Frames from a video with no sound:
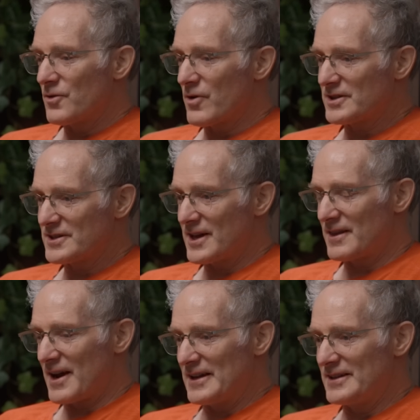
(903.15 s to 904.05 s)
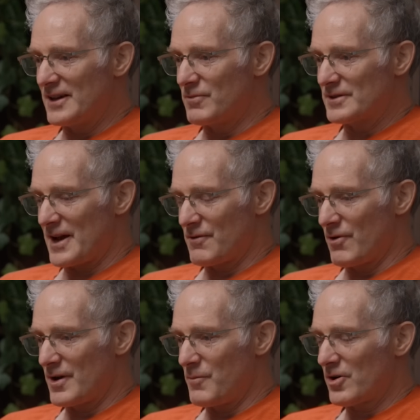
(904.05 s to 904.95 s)
The worst thing that I did was I
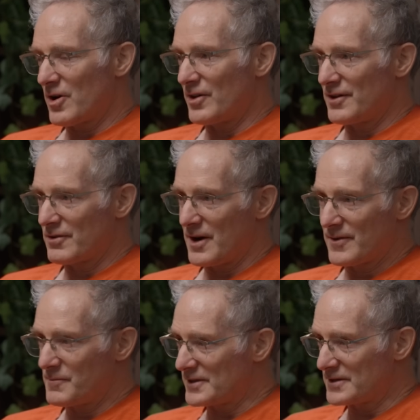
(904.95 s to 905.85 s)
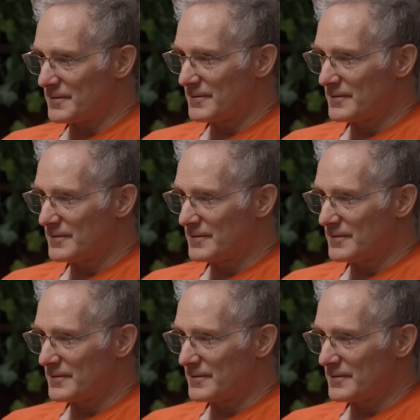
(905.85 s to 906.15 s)
wrote a book called Undercover Muslim.